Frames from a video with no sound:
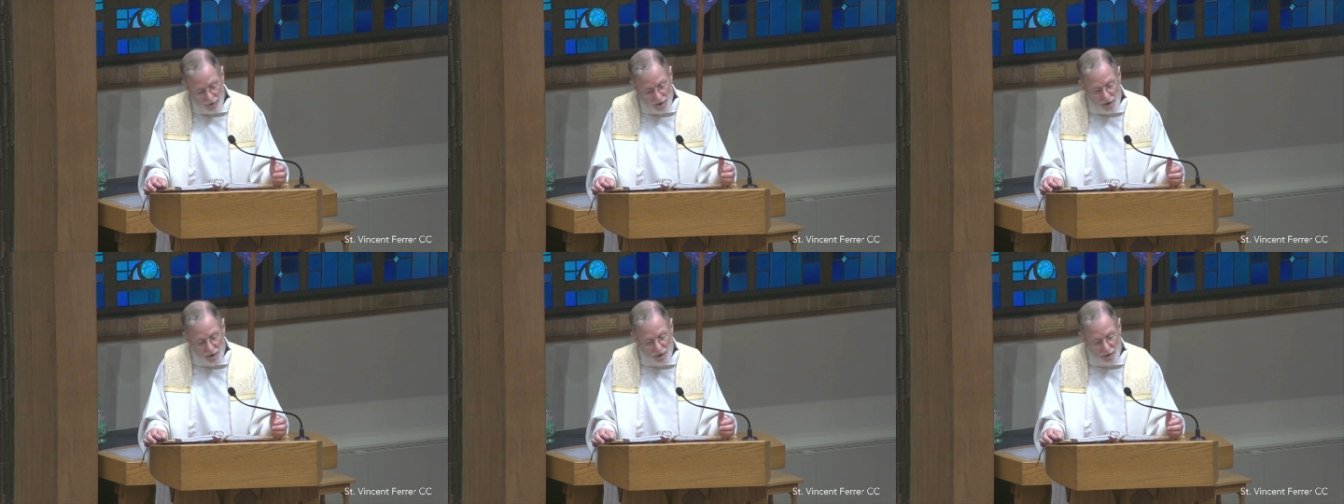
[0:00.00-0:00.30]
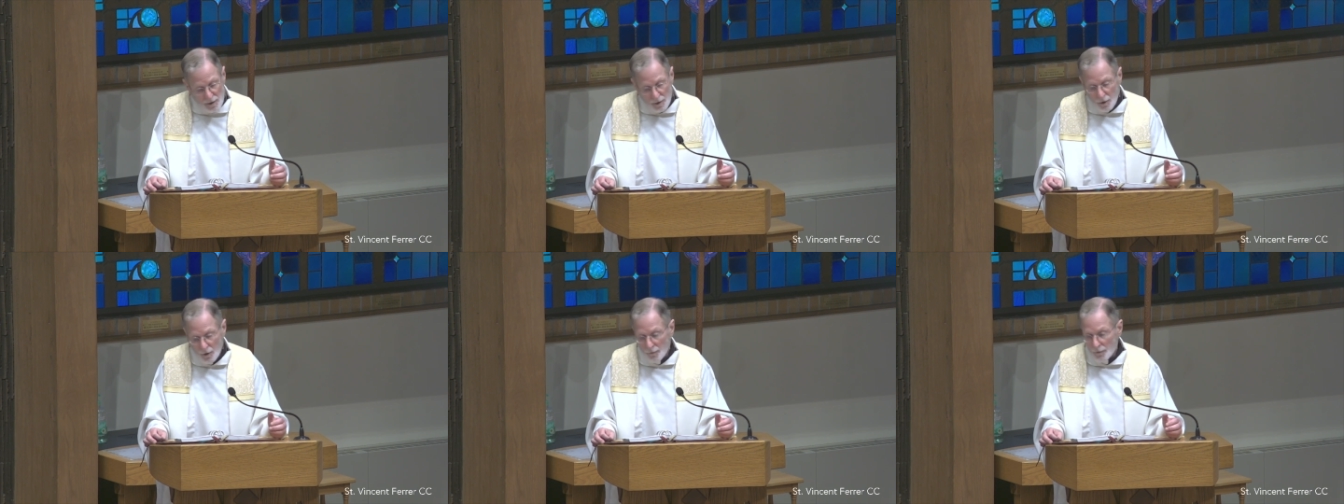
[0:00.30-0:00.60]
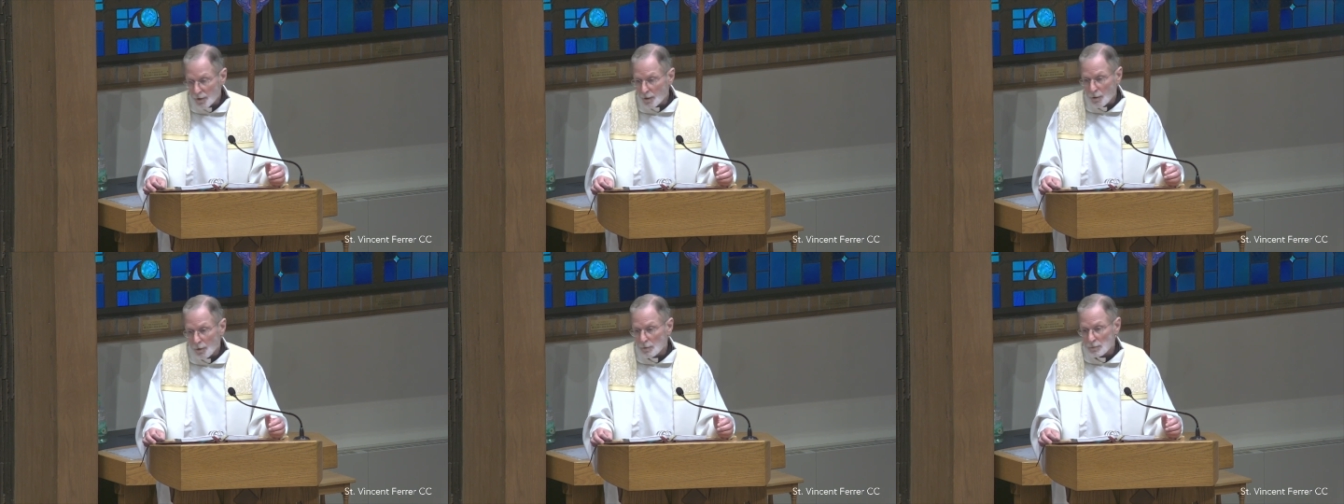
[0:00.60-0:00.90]
even
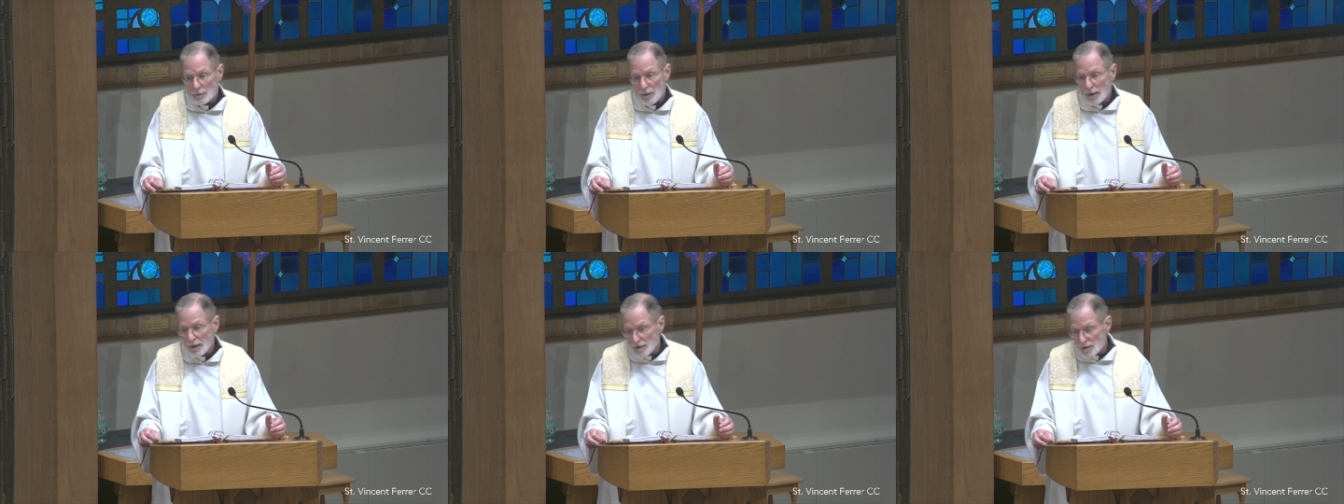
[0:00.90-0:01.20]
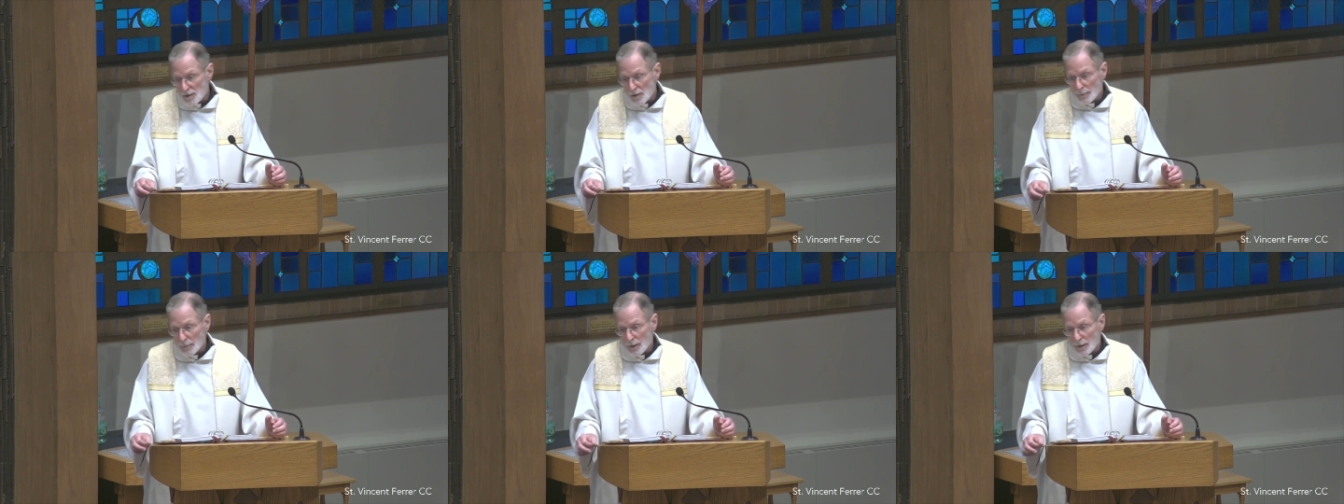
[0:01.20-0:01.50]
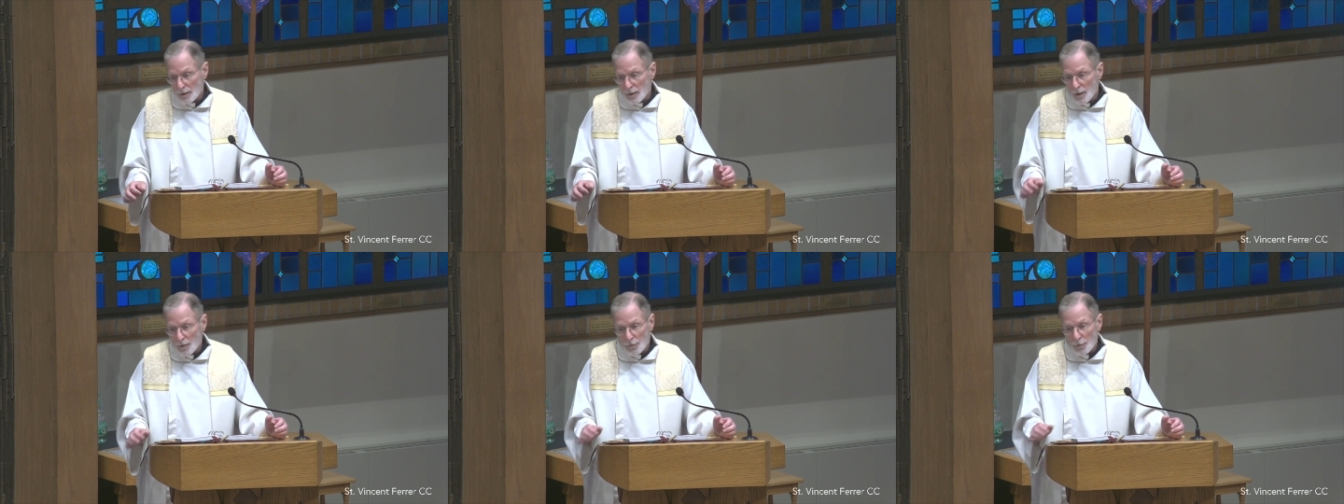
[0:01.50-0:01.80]
still the Old
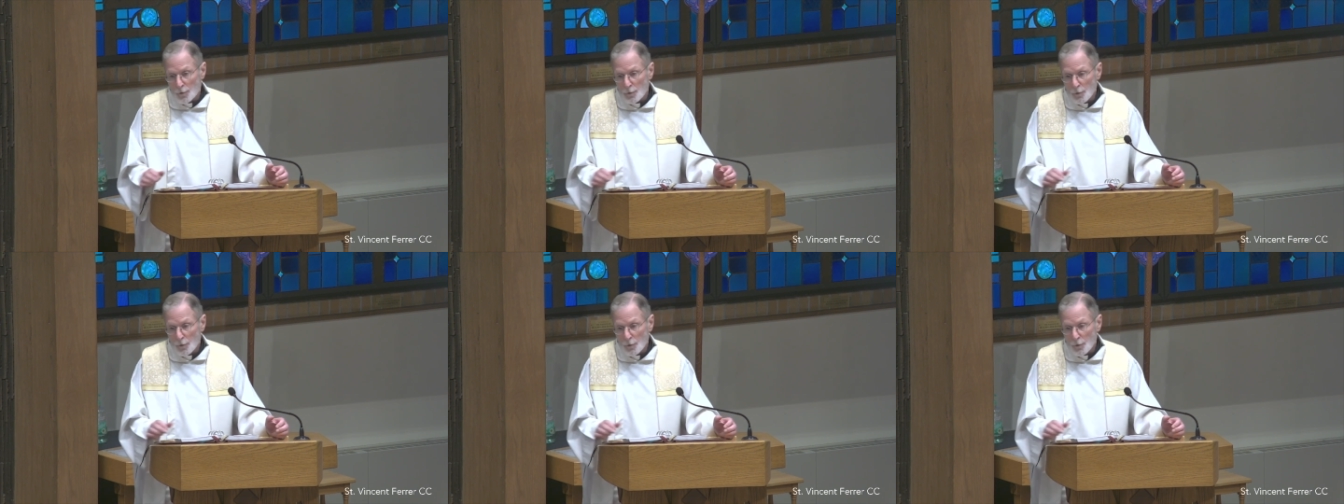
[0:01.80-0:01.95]
Testament,